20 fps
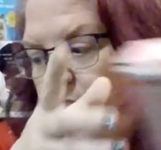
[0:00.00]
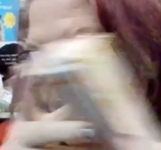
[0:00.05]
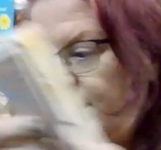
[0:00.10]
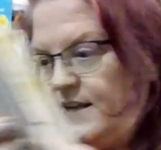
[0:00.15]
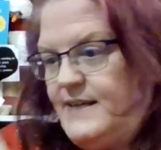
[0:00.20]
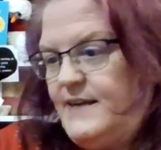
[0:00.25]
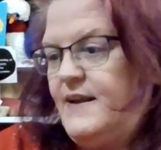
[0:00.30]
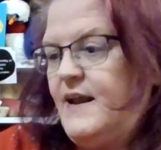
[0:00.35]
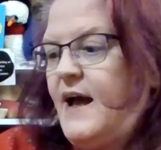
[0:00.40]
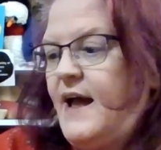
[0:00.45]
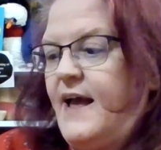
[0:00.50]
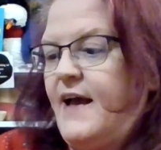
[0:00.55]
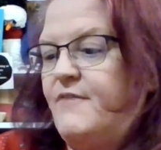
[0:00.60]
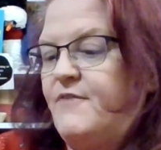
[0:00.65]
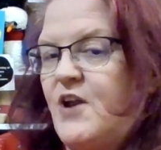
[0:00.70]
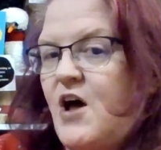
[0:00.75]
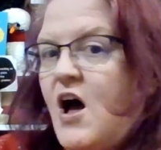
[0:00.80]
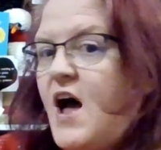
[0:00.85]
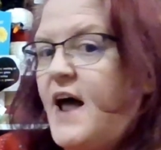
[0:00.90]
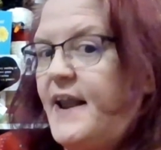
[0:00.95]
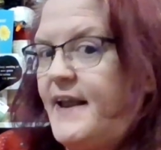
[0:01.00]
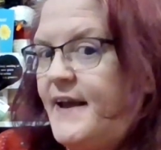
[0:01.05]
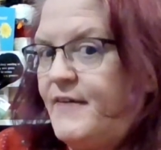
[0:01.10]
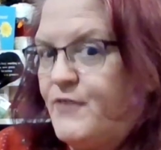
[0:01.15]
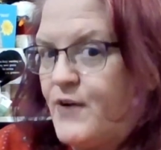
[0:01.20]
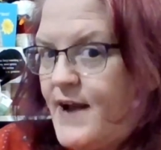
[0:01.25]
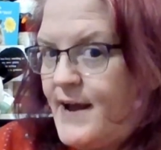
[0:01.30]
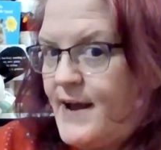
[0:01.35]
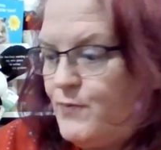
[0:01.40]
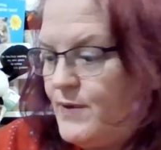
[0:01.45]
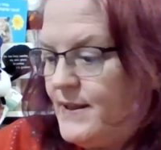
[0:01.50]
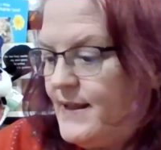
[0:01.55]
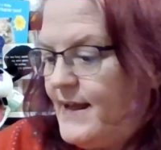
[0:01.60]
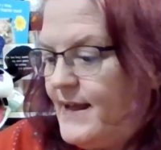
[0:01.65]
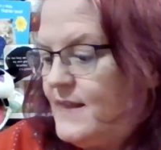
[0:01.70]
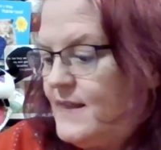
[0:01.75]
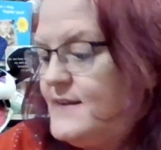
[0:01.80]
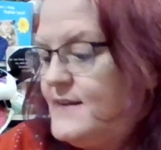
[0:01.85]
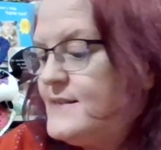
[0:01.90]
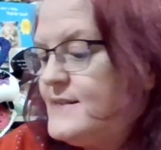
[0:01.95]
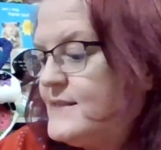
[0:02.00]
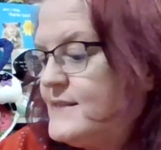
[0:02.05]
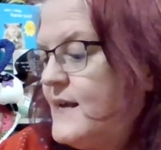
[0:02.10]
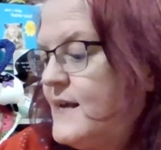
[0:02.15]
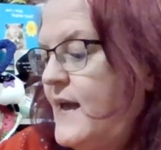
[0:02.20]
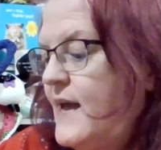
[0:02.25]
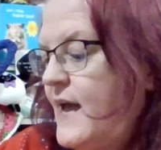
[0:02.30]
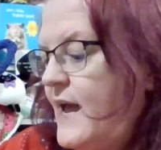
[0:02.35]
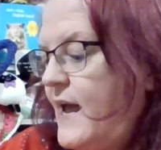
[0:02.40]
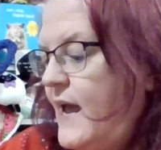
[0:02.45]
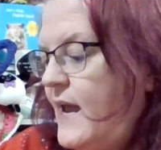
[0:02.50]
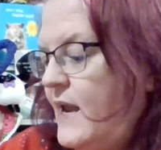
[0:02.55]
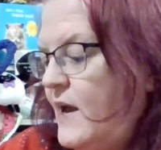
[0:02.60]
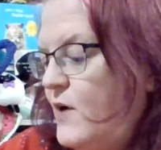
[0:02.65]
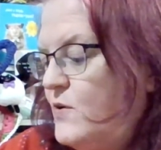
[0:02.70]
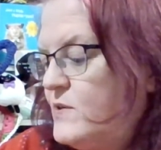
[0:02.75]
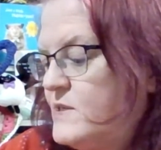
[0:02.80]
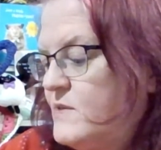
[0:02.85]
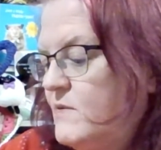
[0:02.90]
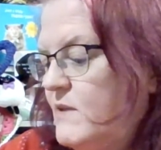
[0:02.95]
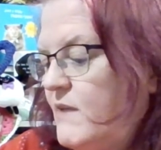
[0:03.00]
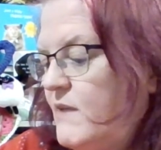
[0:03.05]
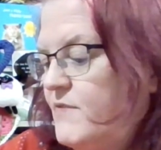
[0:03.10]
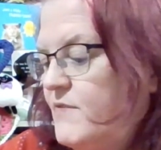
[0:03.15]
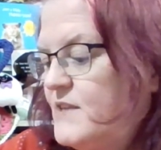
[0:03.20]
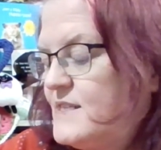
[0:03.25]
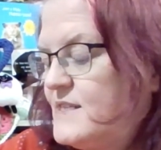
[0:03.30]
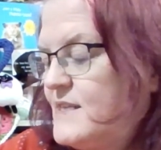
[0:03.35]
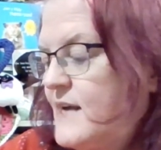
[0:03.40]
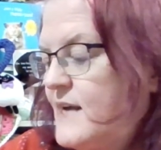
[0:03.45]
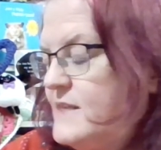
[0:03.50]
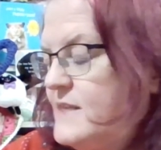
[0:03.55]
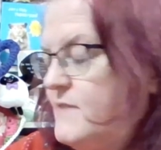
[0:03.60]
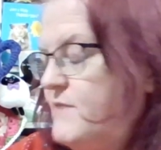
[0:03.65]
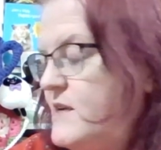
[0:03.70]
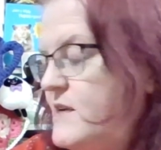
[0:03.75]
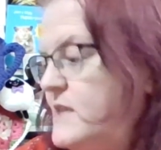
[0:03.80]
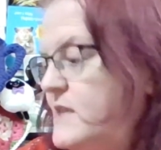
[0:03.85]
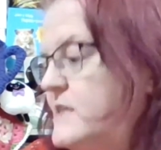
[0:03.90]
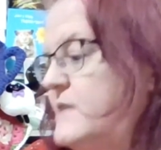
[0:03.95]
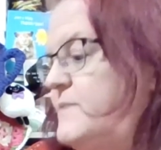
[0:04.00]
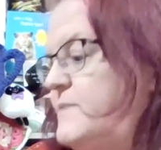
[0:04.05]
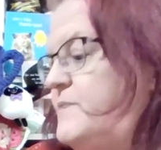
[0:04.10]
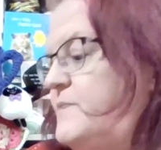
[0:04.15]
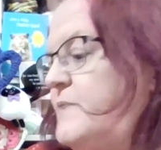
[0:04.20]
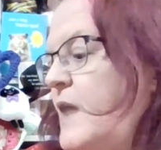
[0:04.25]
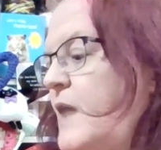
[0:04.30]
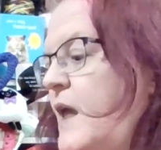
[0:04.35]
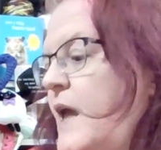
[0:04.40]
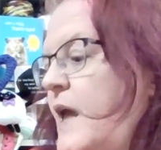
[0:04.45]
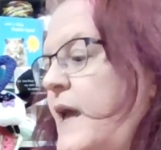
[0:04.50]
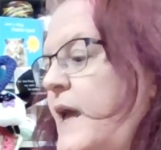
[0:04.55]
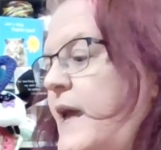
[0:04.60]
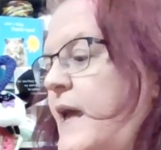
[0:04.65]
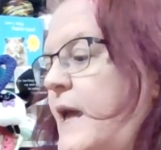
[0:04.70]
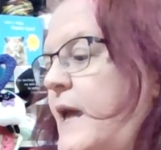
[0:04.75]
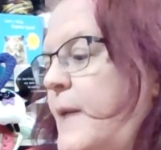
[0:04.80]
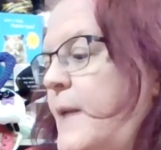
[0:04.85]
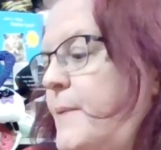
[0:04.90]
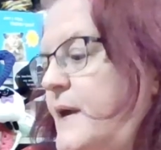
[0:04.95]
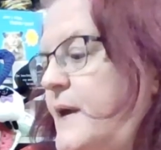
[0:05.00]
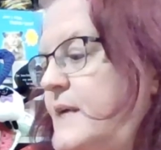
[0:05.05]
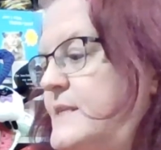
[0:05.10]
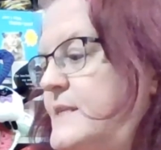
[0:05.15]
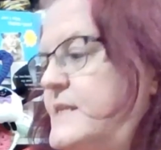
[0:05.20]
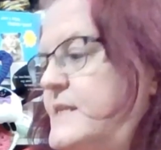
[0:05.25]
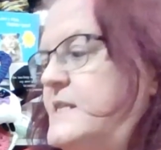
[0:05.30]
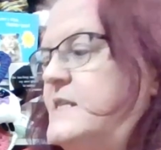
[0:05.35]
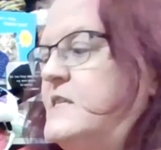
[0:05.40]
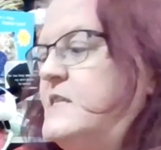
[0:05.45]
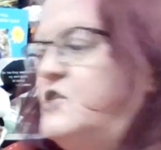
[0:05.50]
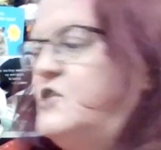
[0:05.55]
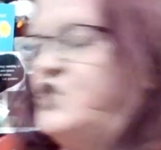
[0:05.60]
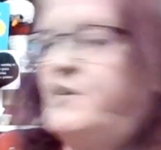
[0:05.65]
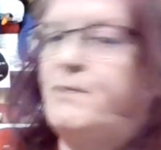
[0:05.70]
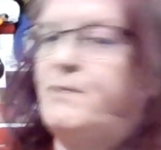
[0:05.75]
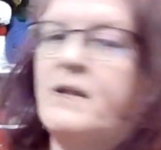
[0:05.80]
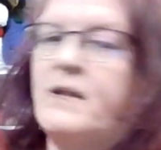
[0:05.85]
I have not ever had one like this, and I also love the size of this because this is a G+.